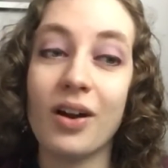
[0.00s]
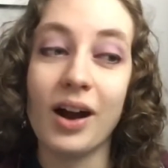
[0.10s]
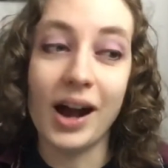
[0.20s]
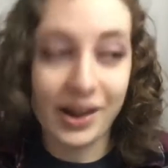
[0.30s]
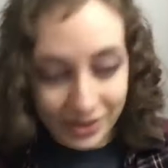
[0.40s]

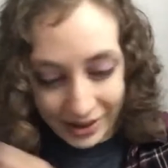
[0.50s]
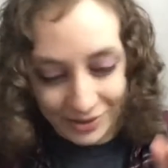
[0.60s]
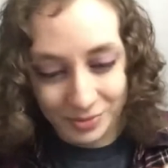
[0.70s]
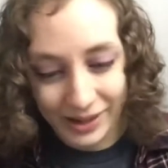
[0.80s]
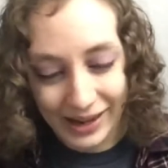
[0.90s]
And that
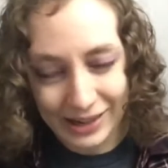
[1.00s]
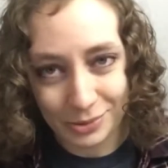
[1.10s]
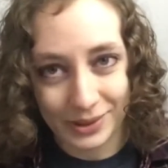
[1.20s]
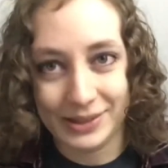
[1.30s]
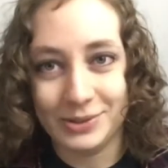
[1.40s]
is my Nat
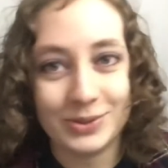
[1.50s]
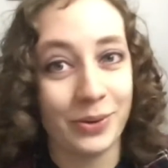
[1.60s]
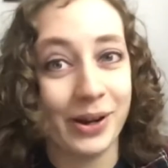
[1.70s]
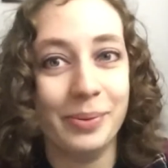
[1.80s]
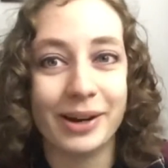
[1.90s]
20
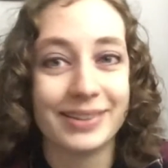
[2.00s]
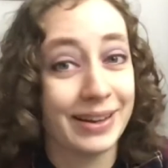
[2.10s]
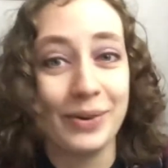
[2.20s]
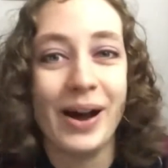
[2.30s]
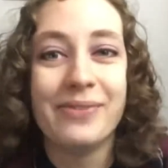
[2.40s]
story, because I
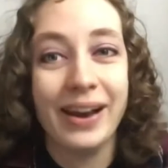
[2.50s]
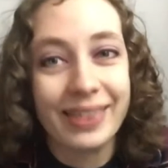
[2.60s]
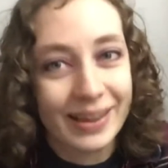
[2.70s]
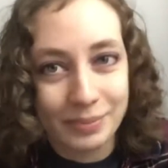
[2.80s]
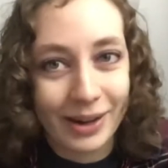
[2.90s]
don't have
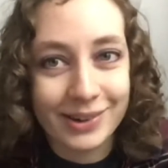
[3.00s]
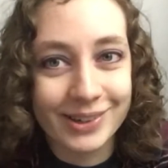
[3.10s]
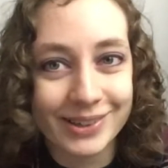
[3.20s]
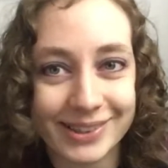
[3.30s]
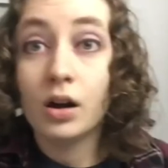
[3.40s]
anything
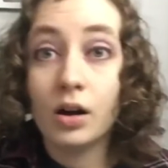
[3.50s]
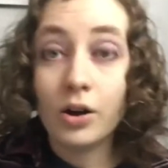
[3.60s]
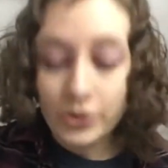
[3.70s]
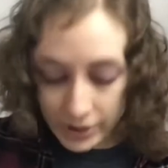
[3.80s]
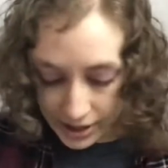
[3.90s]
better.
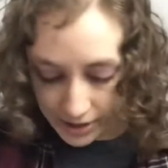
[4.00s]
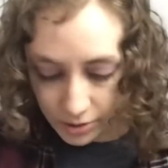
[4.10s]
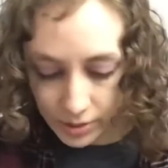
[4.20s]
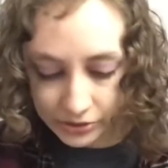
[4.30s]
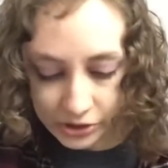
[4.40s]
Okay,
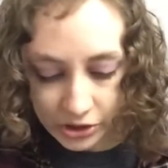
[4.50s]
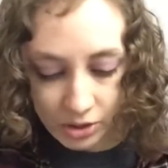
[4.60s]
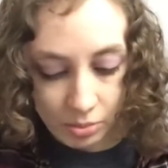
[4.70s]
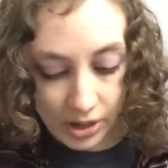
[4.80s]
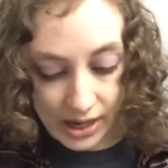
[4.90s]
question
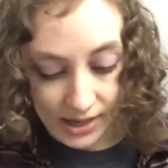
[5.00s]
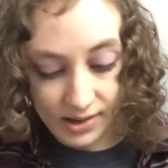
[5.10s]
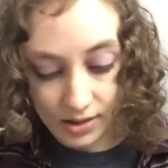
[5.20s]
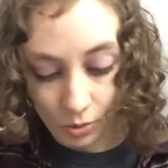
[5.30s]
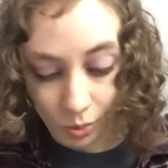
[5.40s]
number 8.
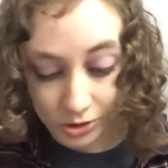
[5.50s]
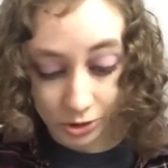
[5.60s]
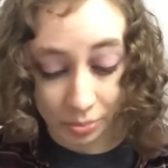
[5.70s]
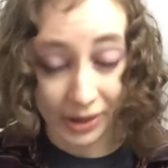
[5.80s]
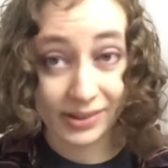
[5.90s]
What's your
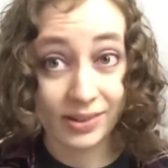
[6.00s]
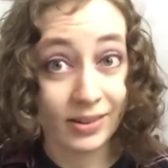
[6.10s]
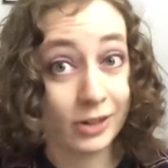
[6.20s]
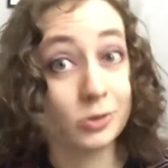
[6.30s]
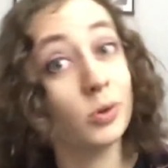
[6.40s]
best
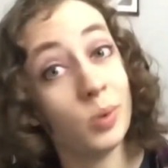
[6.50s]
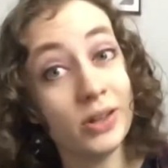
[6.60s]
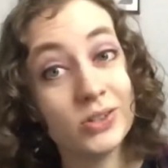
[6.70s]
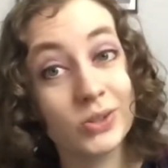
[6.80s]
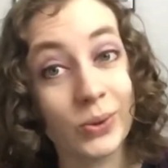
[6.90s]
natural
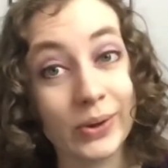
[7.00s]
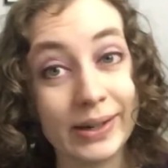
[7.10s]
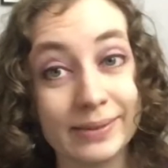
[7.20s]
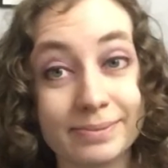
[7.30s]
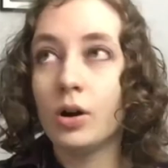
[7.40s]
1
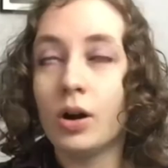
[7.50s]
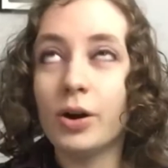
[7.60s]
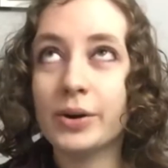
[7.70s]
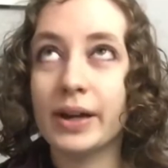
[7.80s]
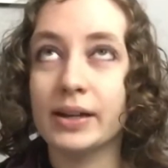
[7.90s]
story?
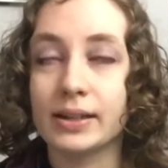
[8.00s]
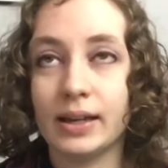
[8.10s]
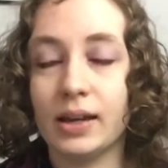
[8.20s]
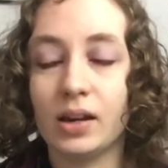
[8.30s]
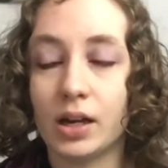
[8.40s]
Okay,
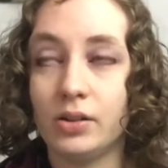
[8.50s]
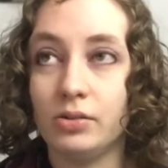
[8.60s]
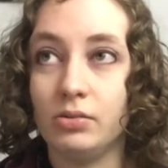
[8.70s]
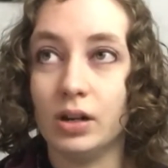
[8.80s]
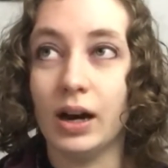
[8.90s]
again, I do
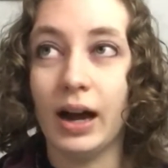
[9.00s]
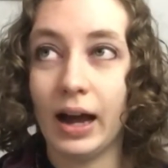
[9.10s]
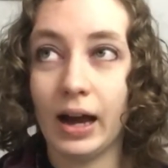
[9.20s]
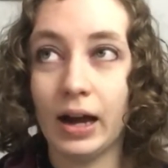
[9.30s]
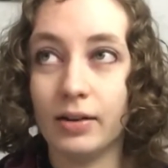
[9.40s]
not
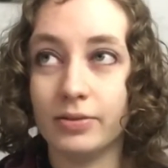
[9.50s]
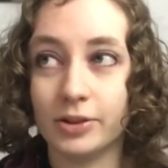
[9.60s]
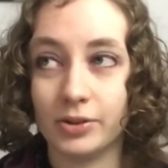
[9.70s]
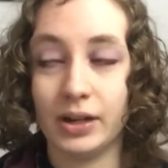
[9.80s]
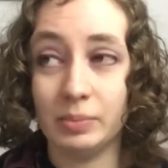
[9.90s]
have a
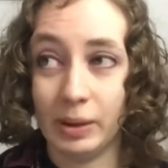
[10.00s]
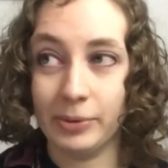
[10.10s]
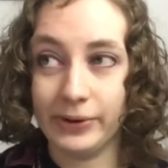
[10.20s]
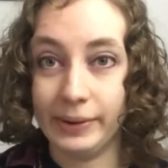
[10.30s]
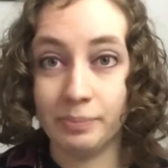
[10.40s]
great
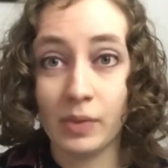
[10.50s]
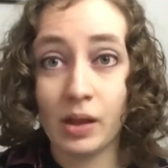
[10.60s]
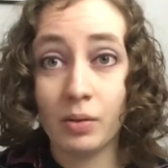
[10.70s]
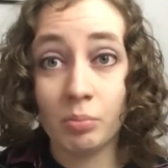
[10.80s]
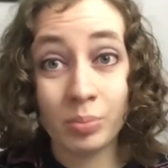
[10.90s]
memory,
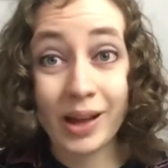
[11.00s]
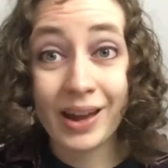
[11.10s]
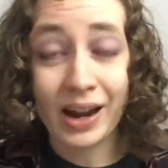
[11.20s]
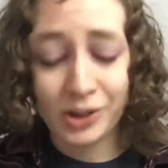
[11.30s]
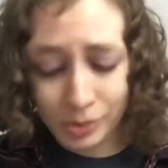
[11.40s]
but
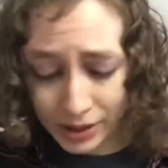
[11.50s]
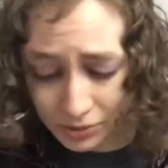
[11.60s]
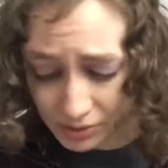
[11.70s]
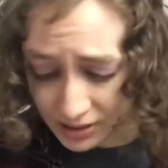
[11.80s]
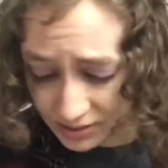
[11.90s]
I knew I had
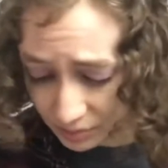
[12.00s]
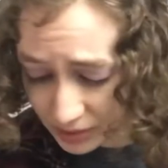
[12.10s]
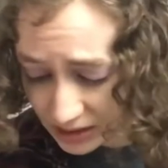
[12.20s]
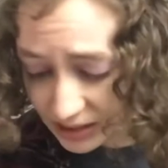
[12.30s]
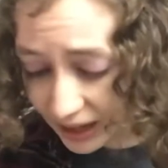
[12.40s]
written
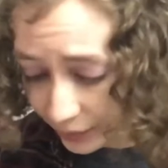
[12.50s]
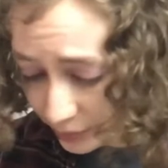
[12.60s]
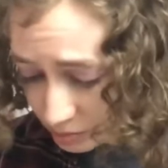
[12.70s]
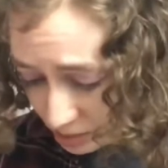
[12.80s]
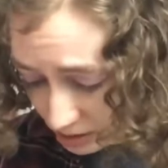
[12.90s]
something down
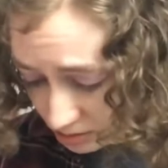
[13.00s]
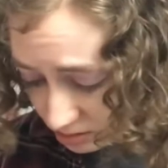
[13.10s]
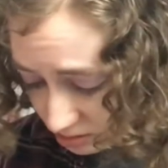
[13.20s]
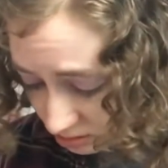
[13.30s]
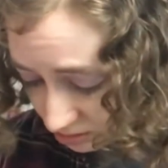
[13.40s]
about
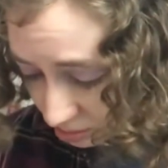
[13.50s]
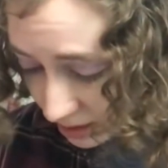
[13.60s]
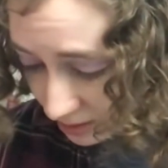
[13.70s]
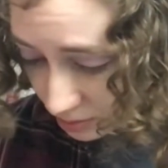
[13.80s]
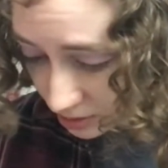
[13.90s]
some
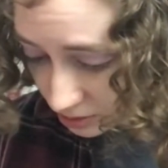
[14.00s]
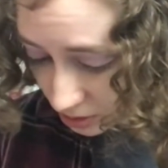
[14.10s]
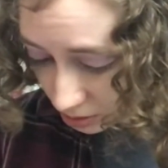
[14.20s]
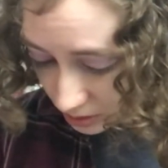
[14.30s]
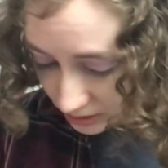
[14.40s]
Nat 1
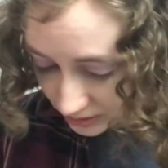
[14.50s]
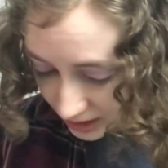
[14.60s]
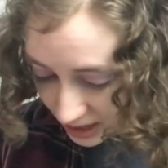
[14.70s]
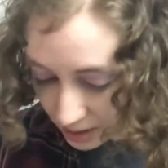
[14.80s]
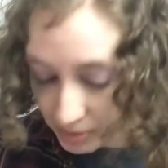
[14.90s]
stories that
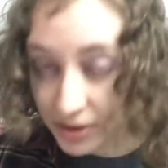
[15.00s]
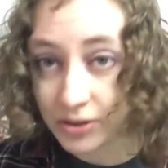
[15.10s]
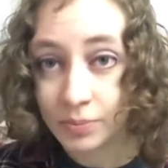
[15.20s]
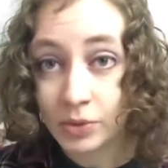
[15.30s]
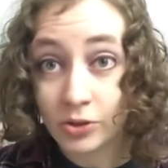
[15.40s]
happened,
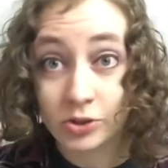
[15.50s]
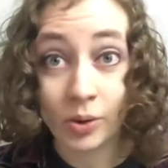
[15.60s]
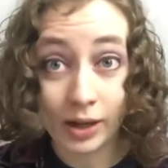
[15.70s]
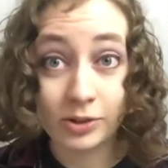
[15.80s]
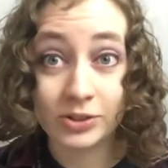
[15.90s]
so
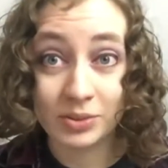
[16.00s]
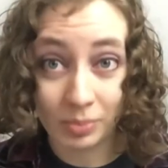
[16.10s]
I looked in my